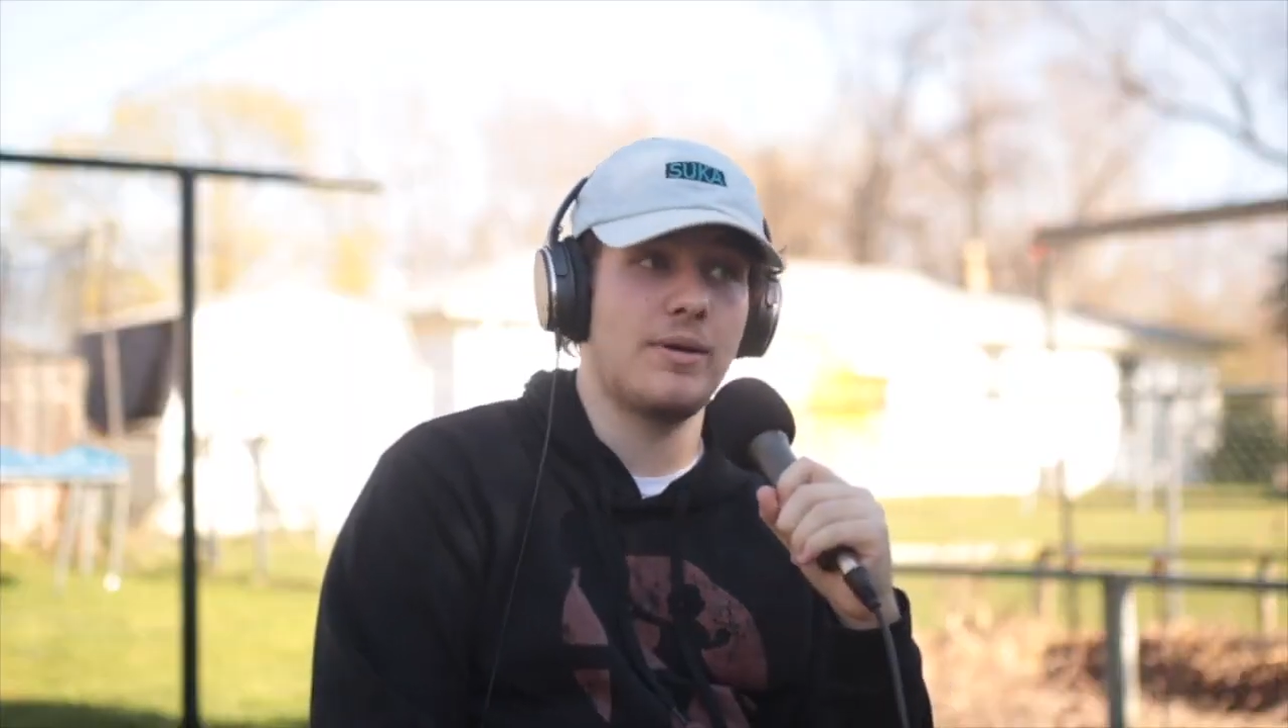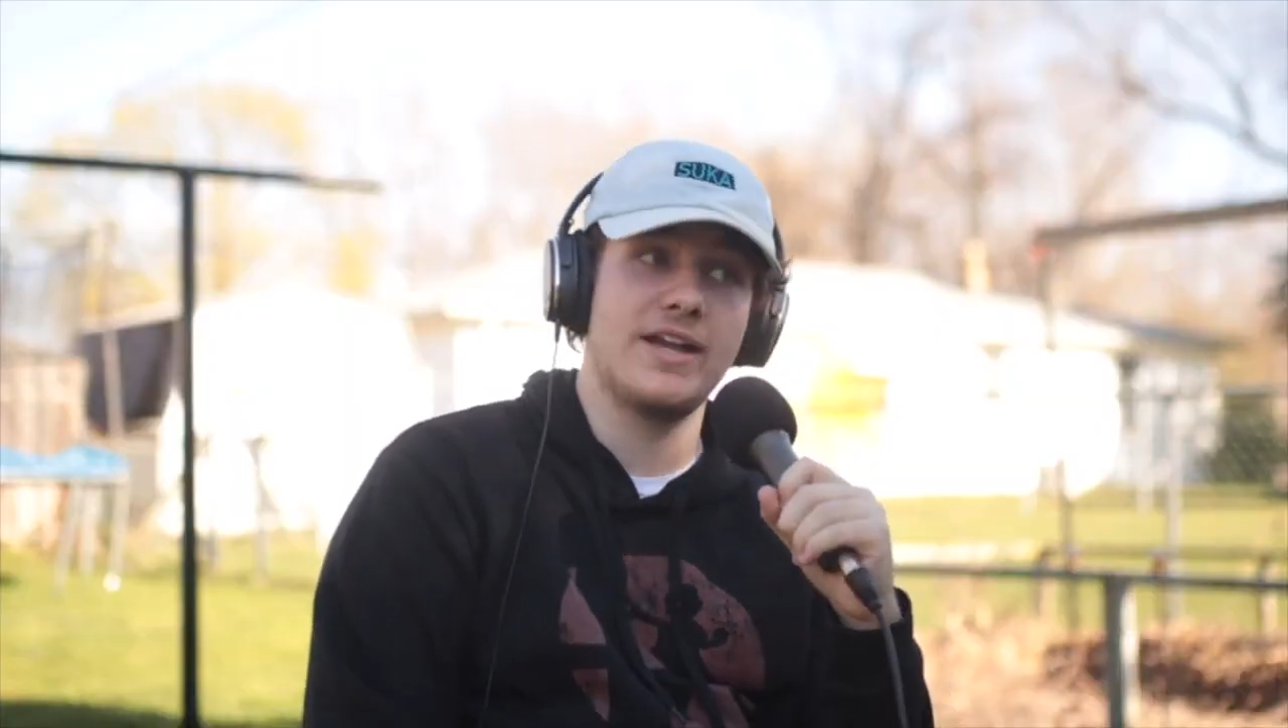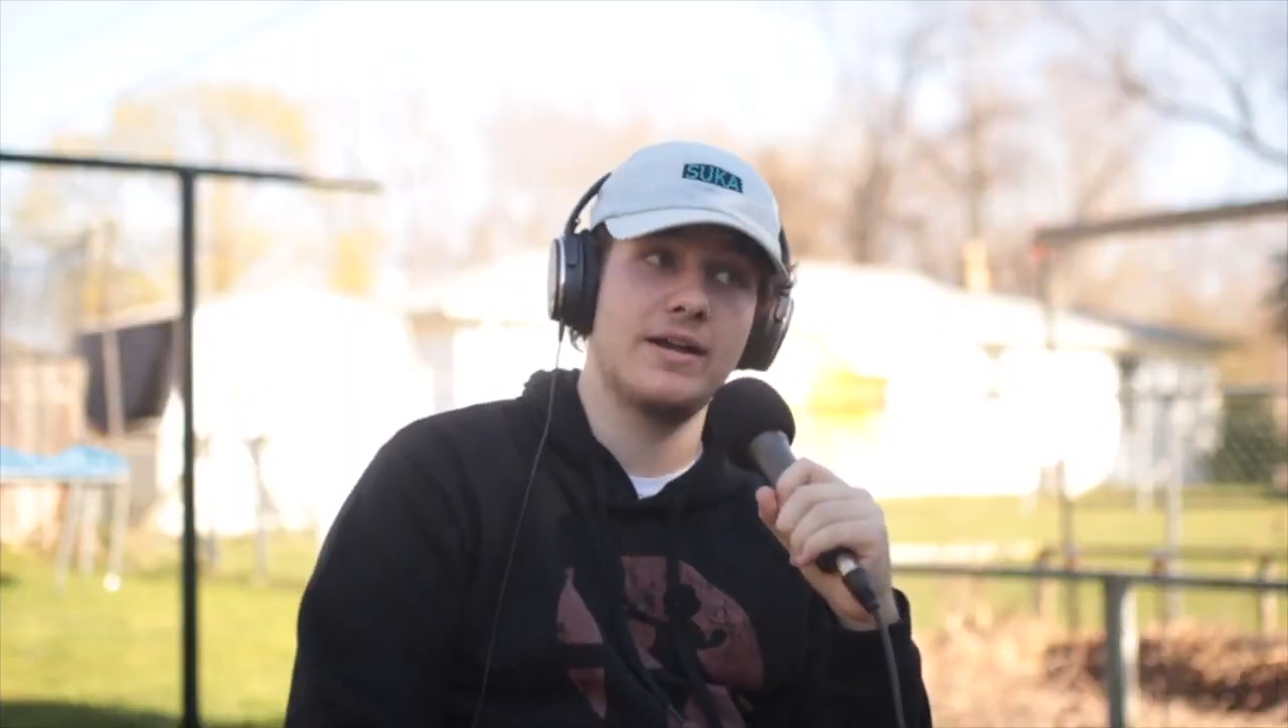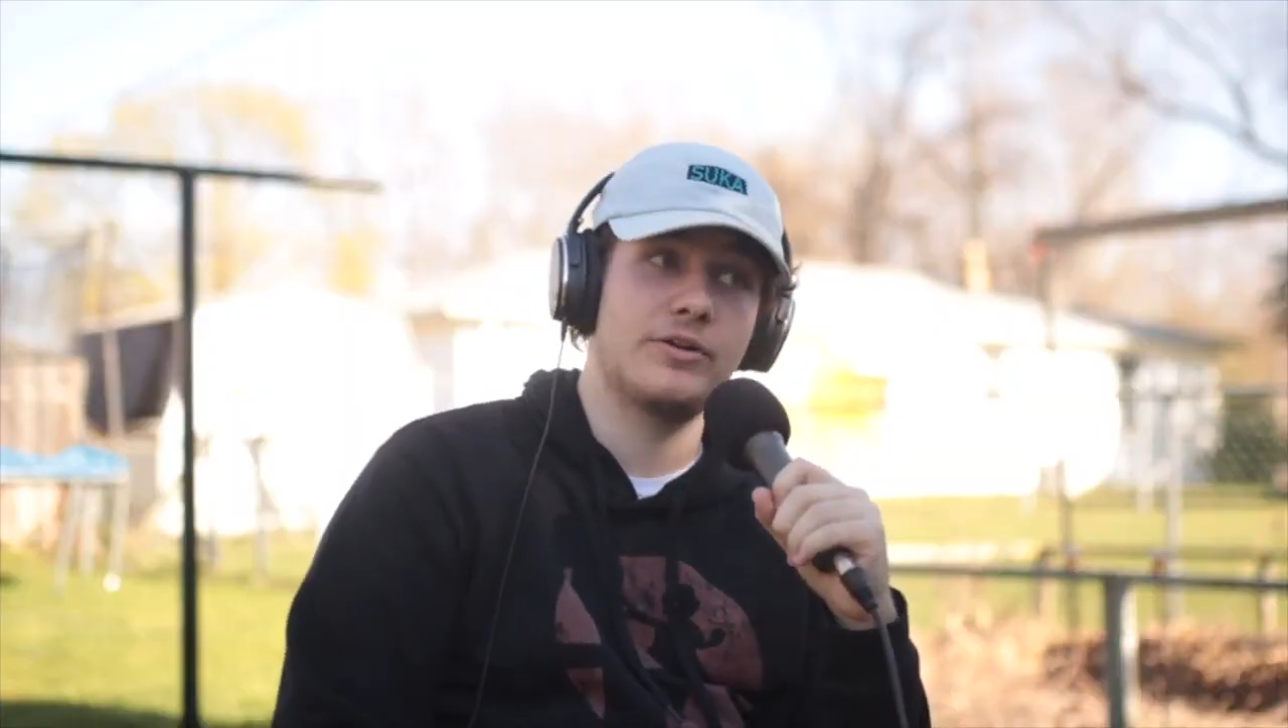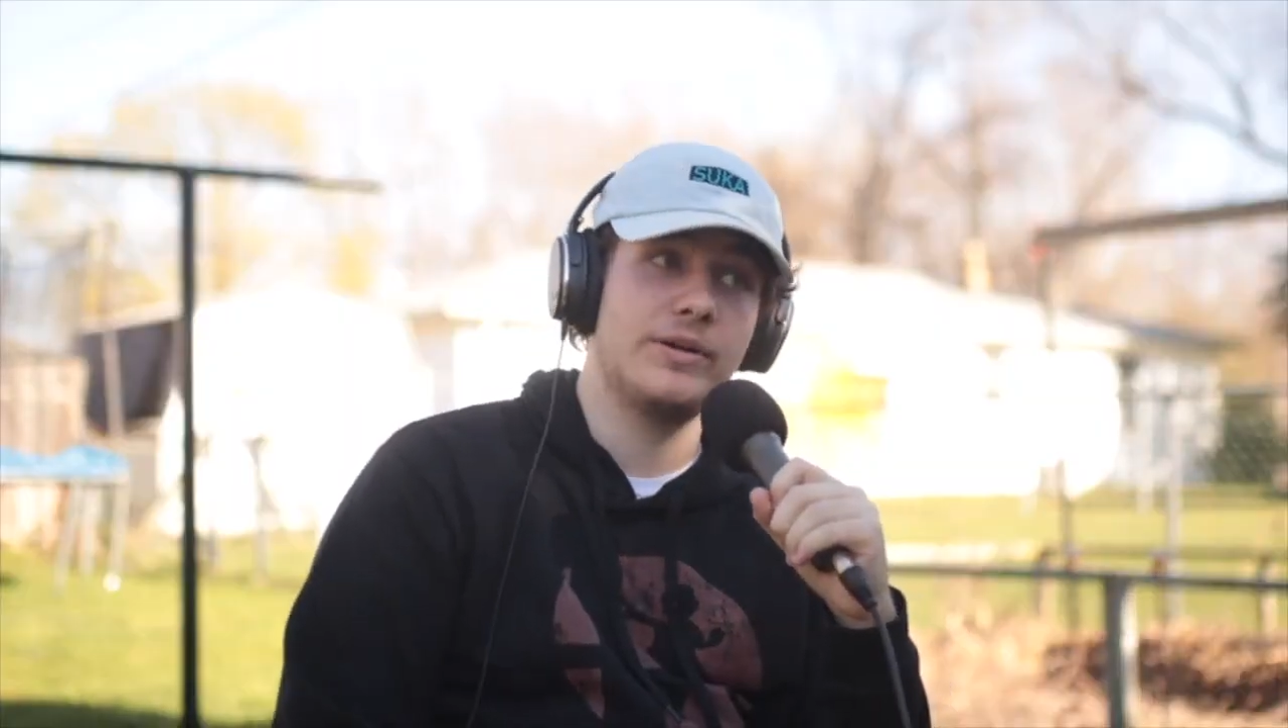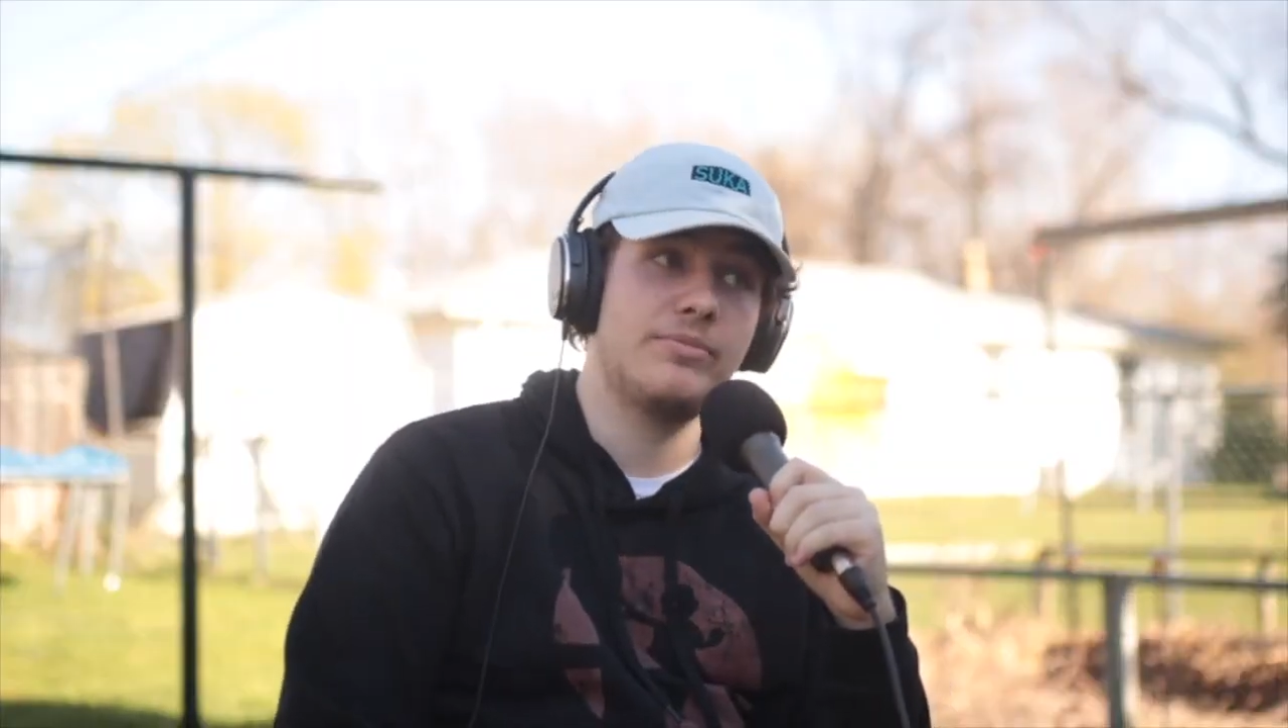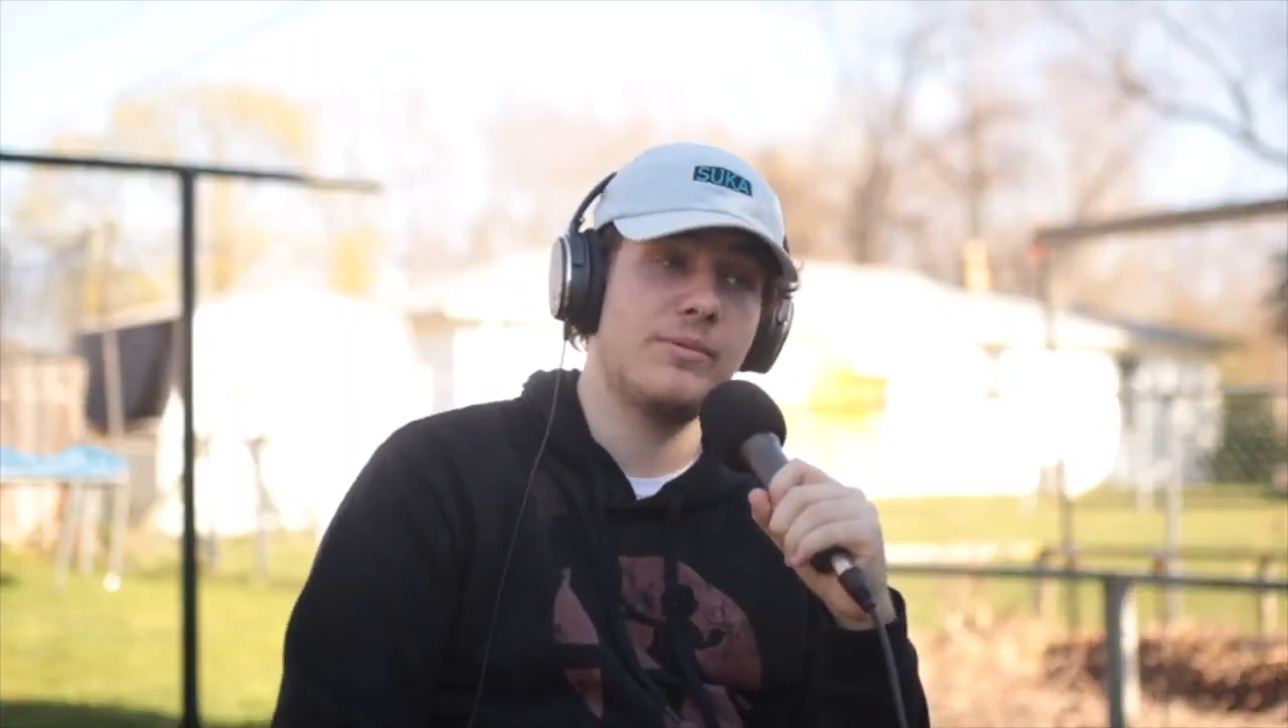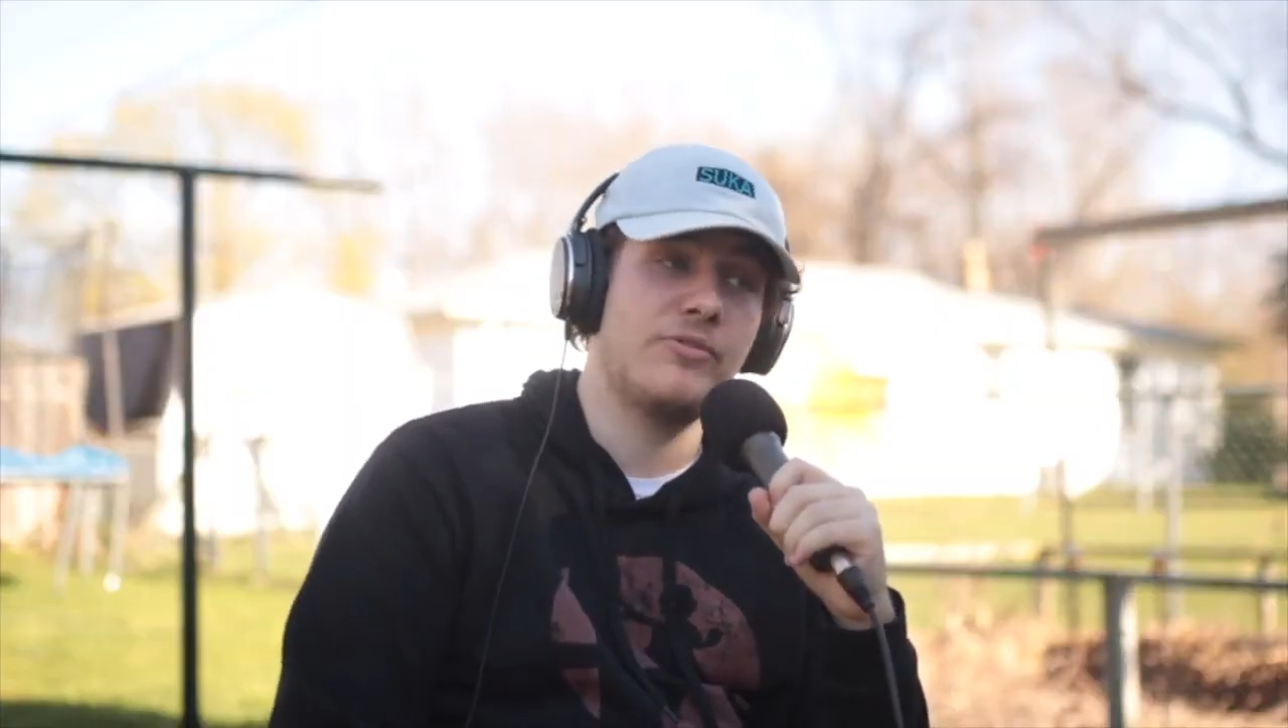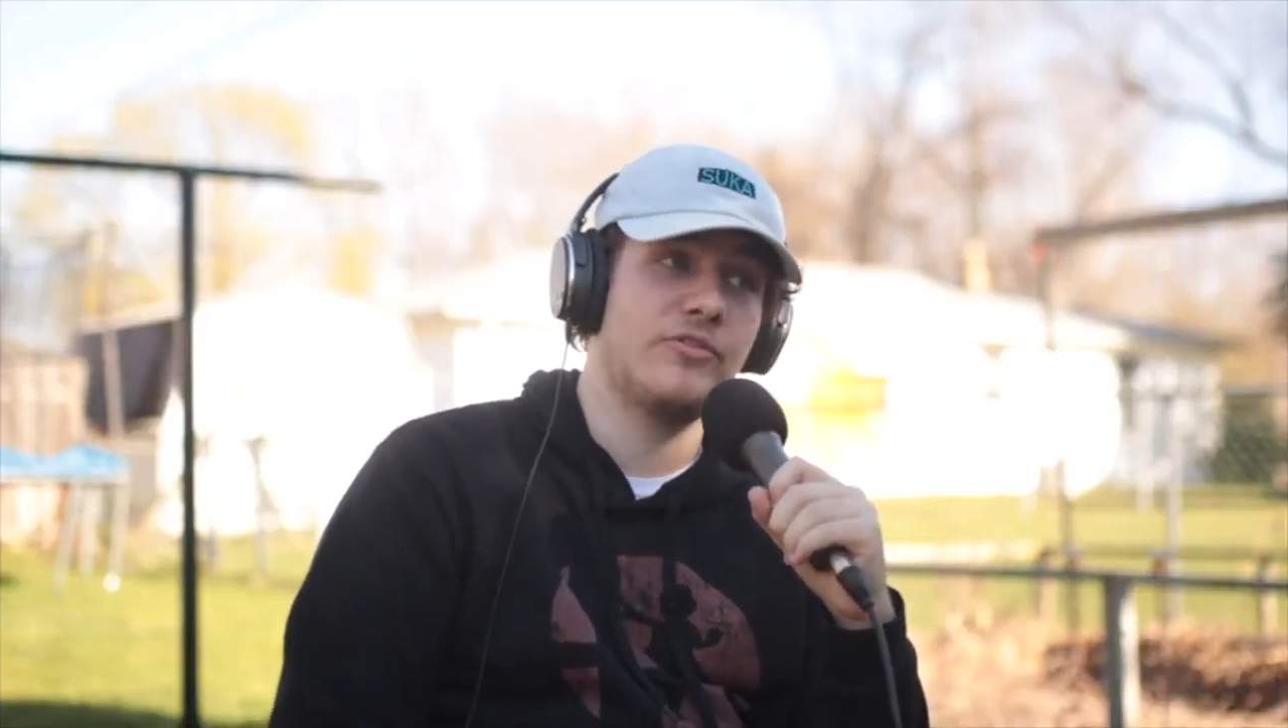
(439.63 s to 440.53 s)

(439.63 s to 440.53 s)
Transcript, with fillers: I got Green Prime